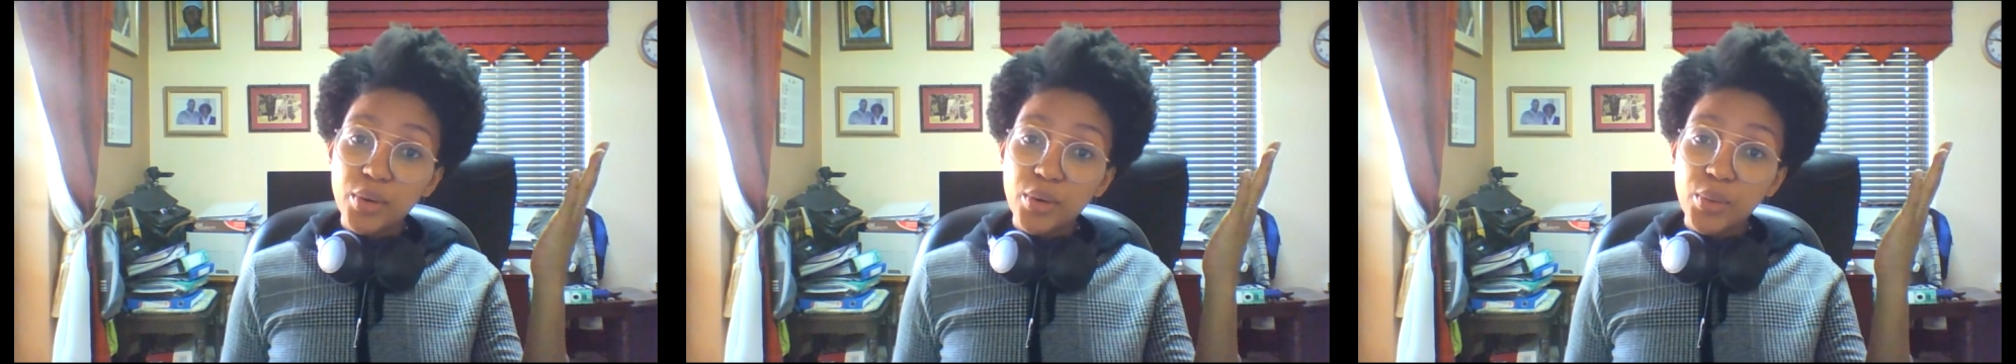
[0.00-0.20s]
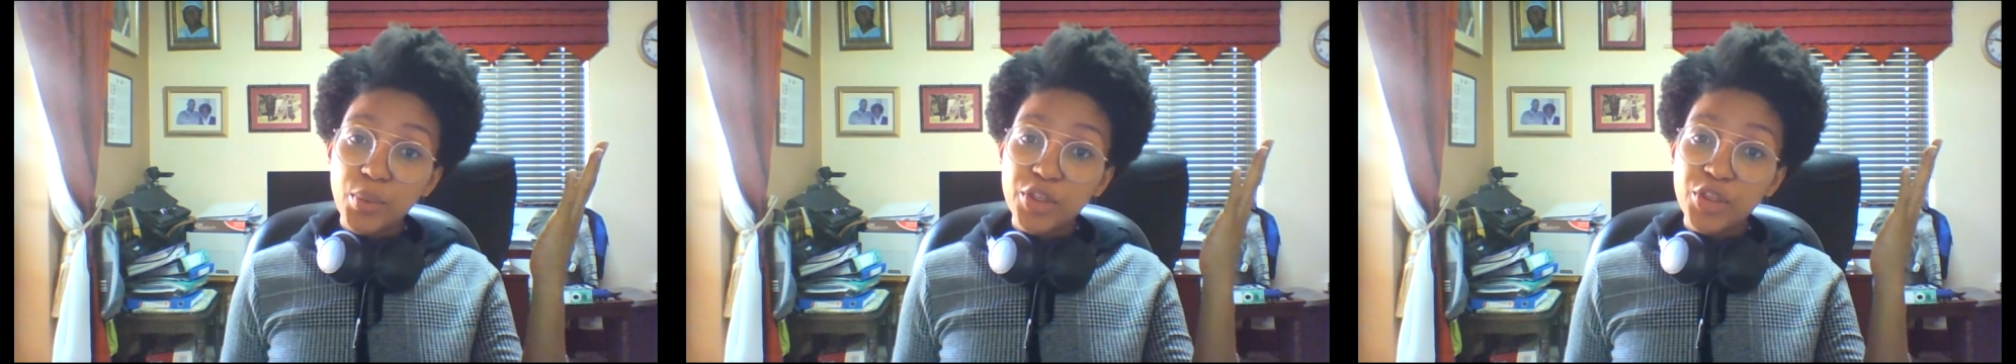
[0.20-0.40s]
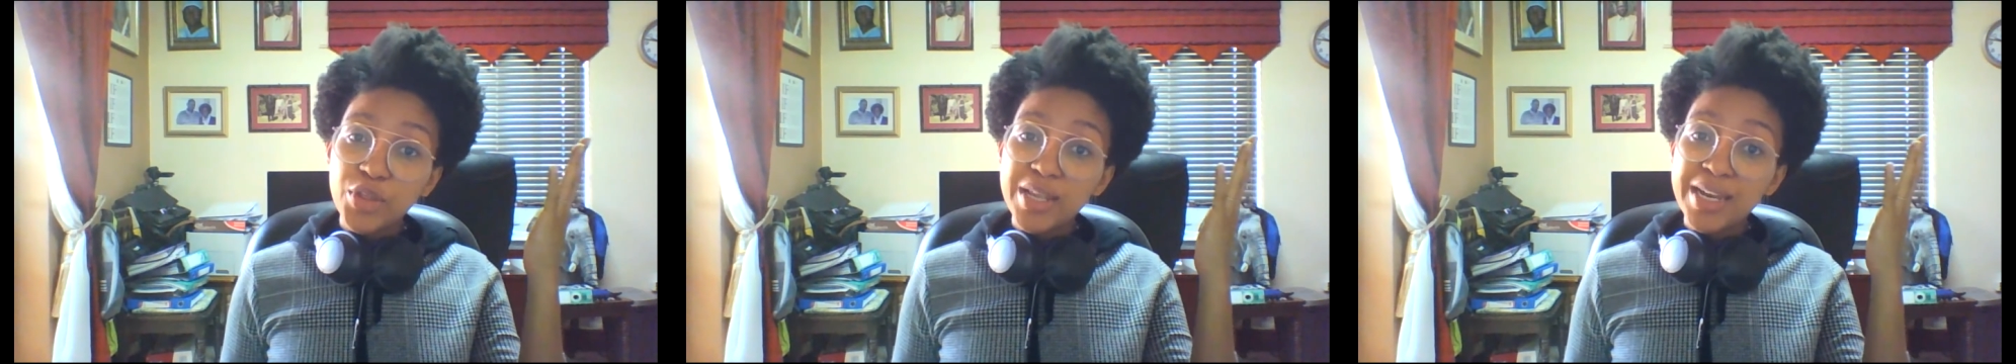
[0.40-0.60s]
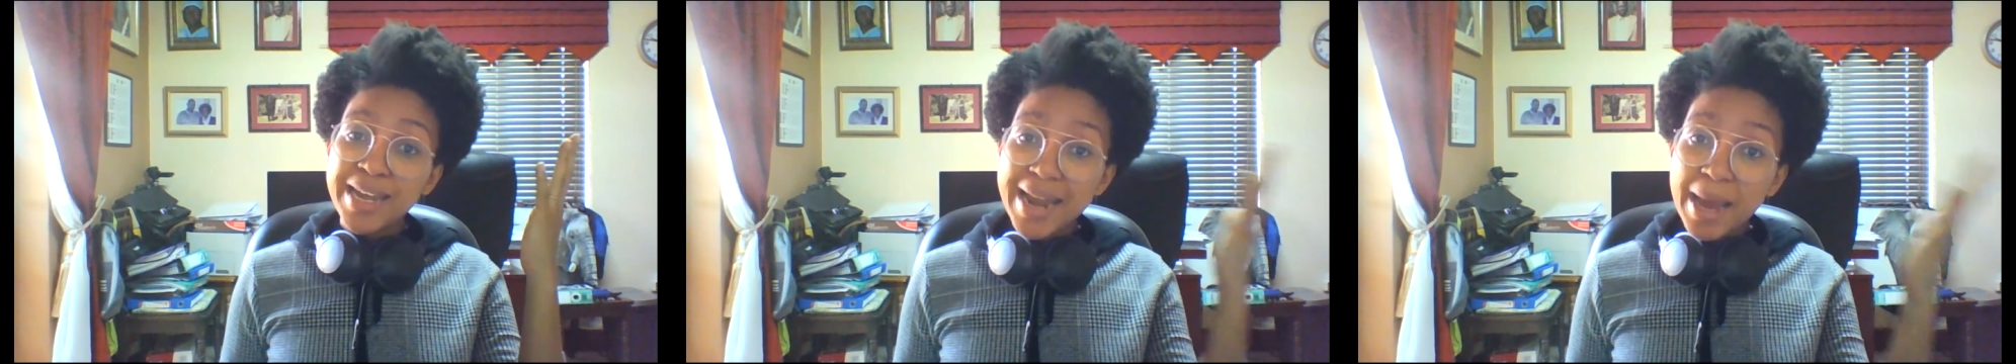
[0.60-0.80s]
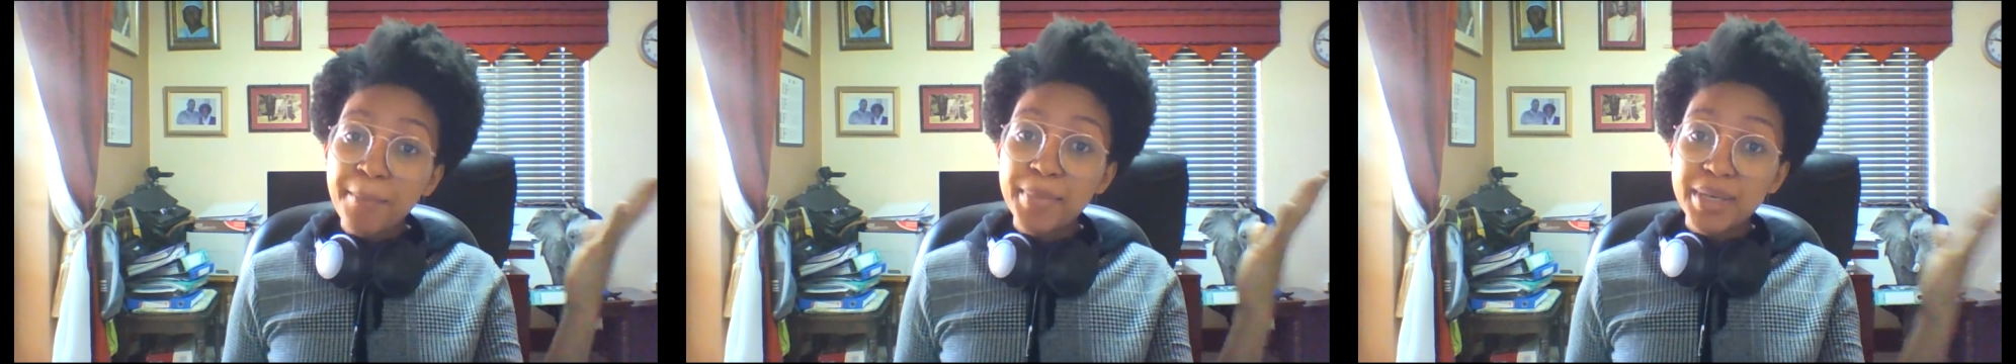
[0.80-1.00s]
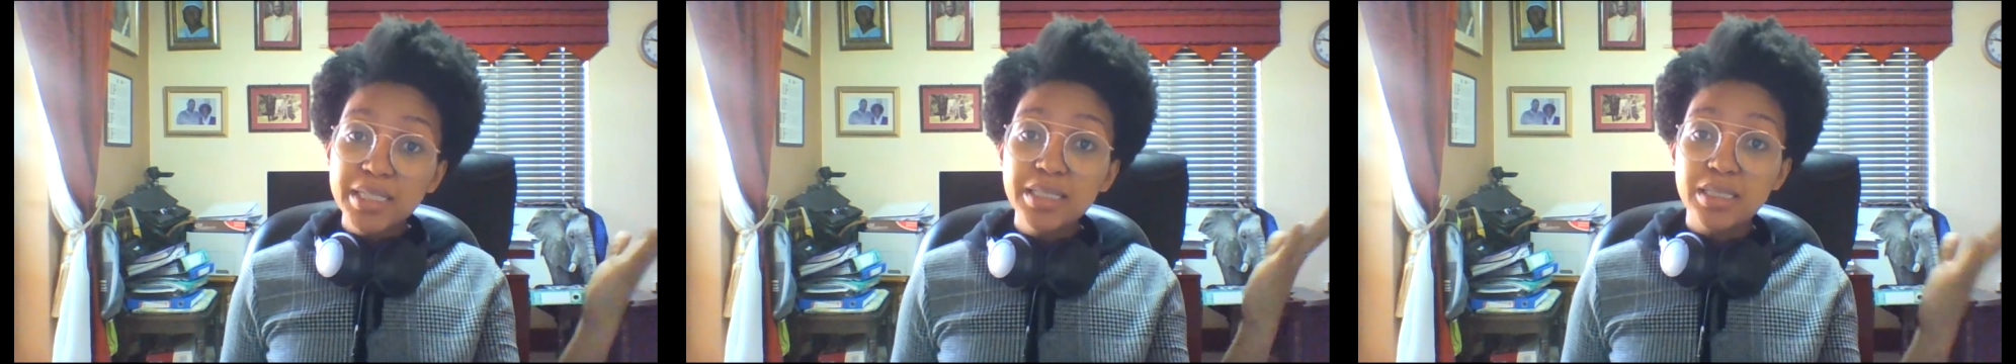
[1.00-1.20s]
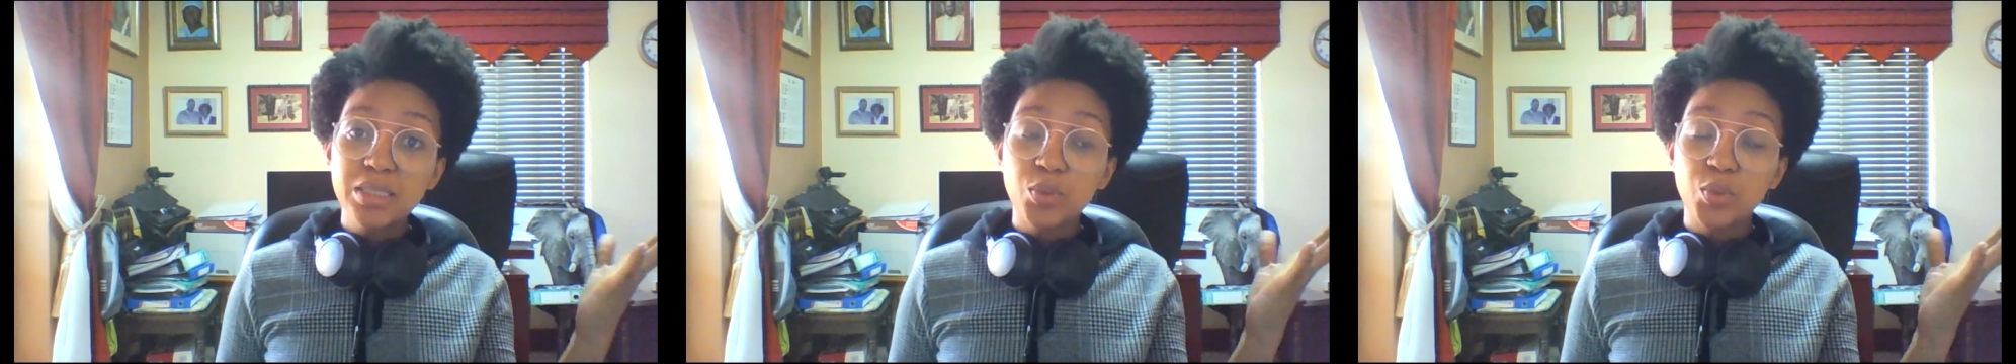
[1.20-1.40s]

with numbers,